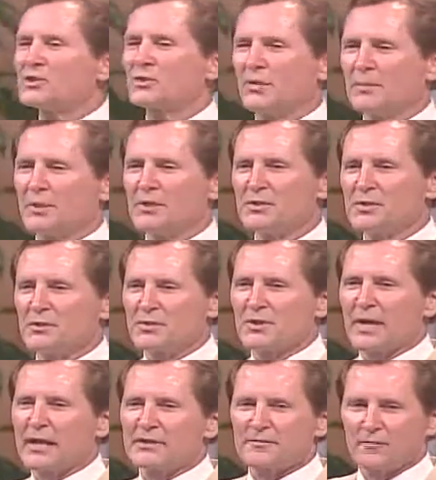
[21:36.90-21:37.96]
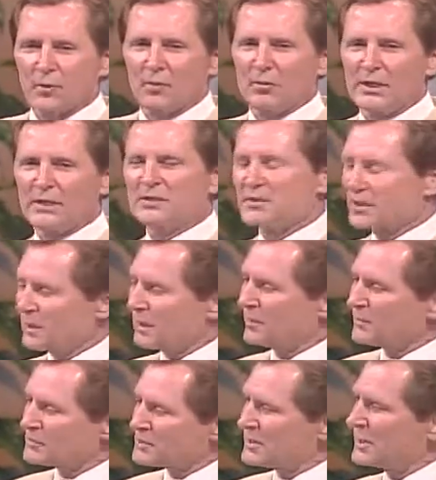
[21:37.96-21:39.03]
Well, everyone got to scrimmage those
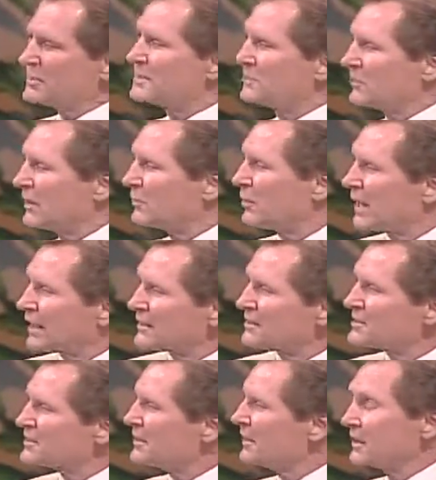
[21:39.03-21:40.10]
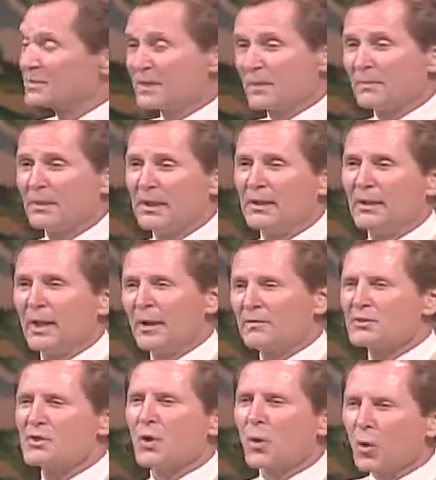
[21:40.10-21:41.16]
last 4 weeks on those days that we had
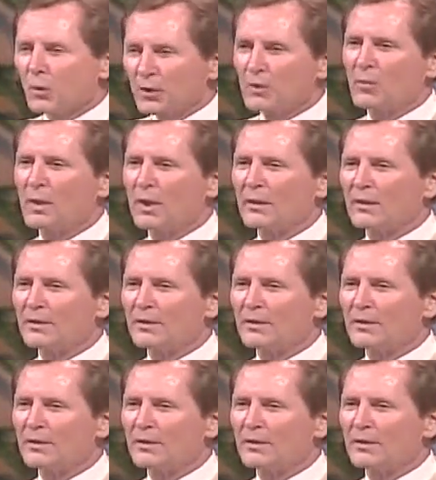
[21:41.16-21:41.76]
practice, except me.